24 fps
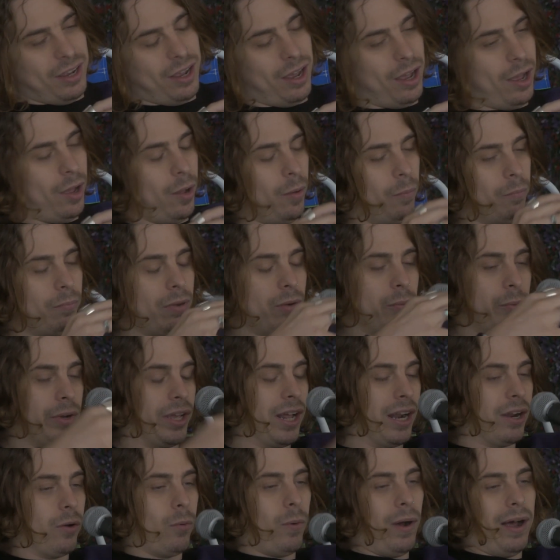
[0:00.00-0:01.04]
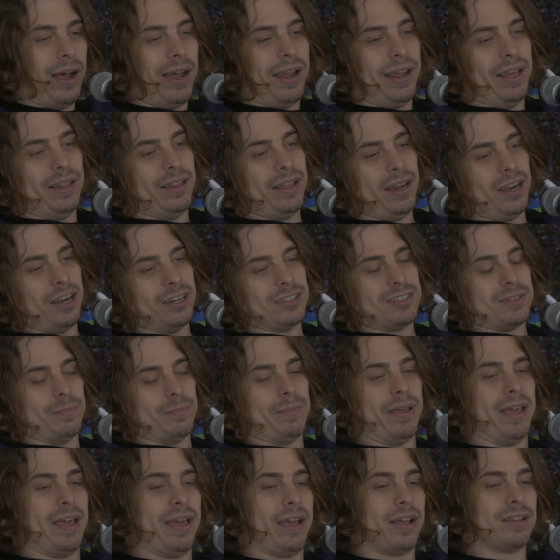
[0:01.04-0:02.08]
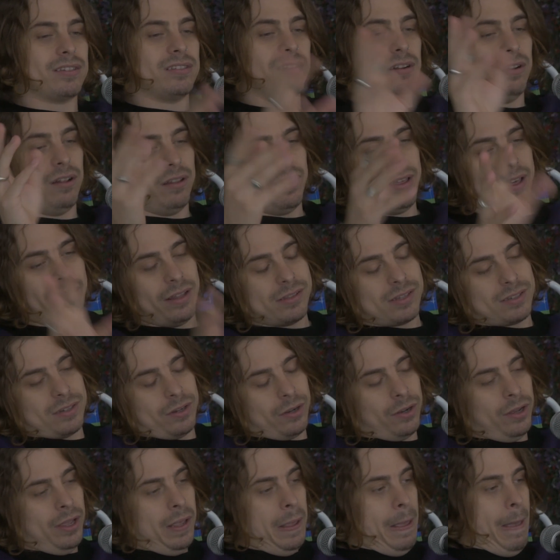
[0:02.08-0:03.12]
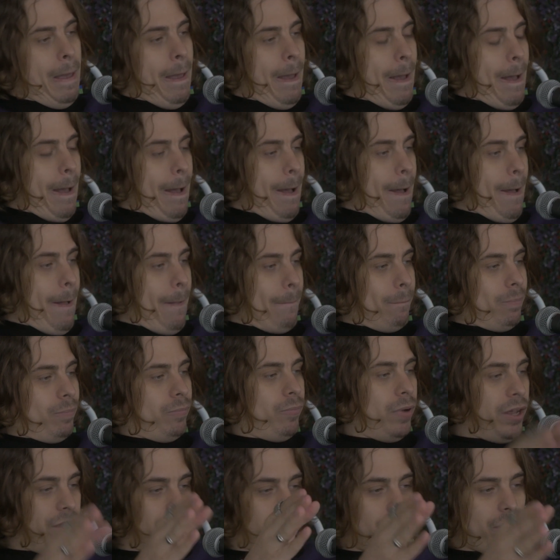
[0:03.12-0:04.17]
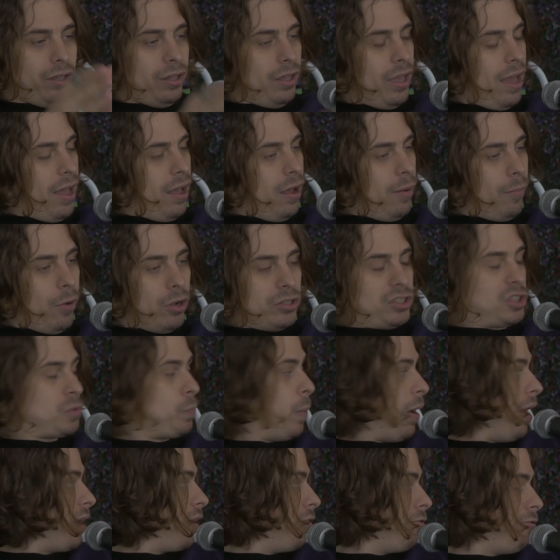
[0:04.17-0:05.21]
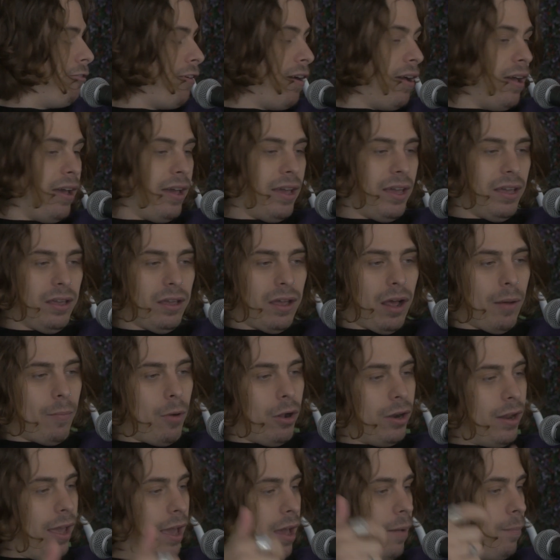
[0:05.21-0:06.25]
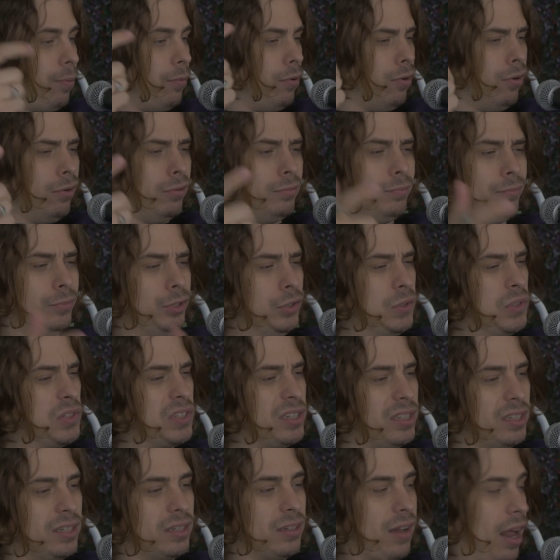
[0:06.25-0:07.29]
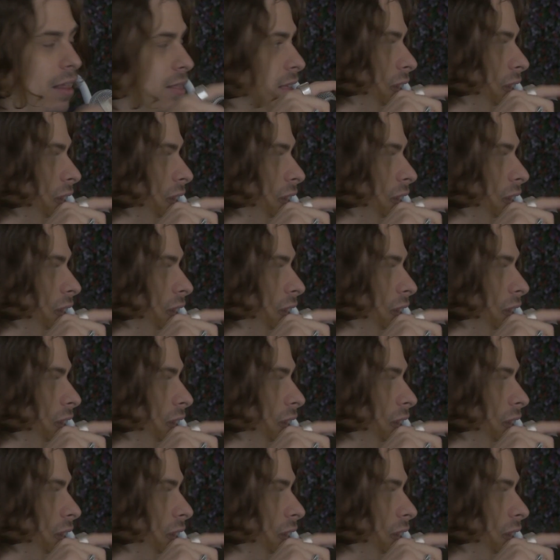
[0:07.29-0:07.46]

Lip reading: but we got a Y in there and some X and all that. So, I'm on Spotify. I'm on Apple Music. I